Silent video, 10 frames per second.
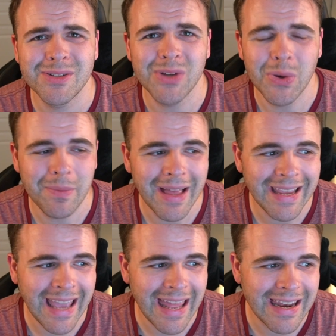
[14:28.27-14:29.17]
So
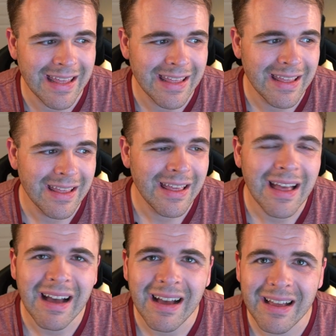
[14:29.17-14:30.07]
again,
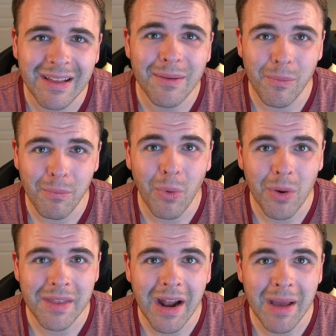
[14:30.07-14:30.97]

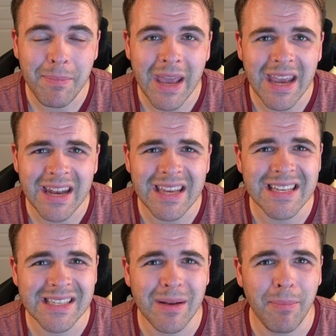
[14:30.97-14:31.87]
more than I paid.
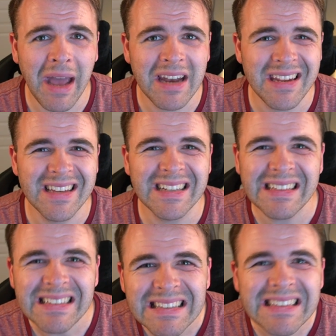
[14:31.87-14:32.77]
Is it a bad
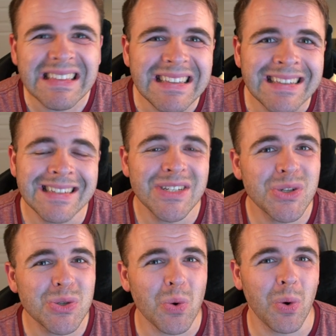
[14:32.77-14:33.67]
deal?
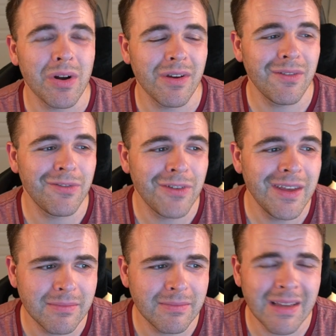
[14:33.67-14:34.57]
Sort of.
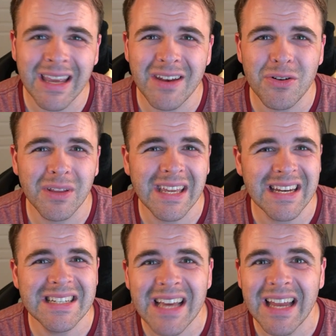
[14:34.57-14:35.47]
Again, you're only
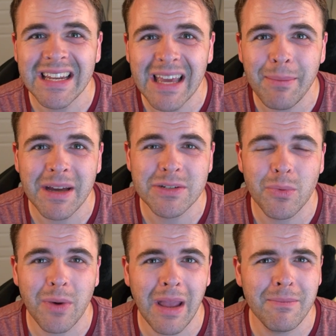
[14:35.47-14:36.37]
getting 10 gigabytes
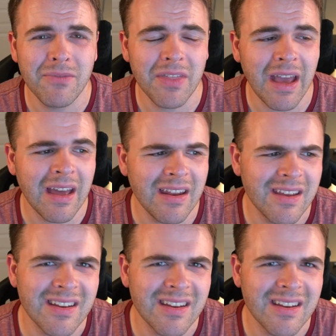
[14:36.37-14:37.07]
of RAM for that.